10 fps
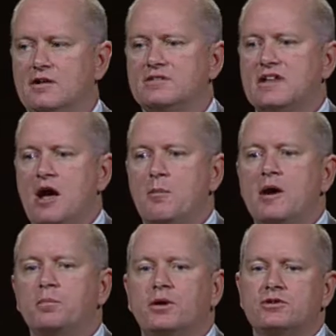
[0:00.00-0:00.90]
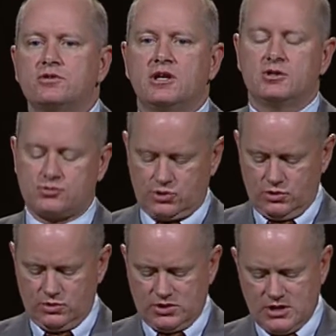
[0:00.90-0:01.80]
It's now my pleasure to
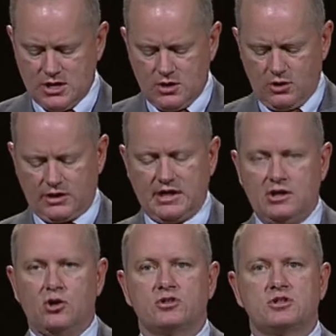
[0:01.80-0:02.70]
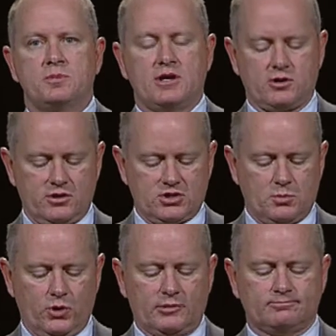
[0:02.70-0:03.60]
introduce our keynote speaker
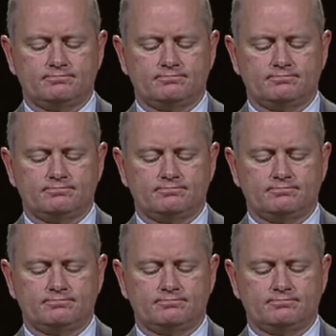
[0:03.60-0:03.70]
this morning.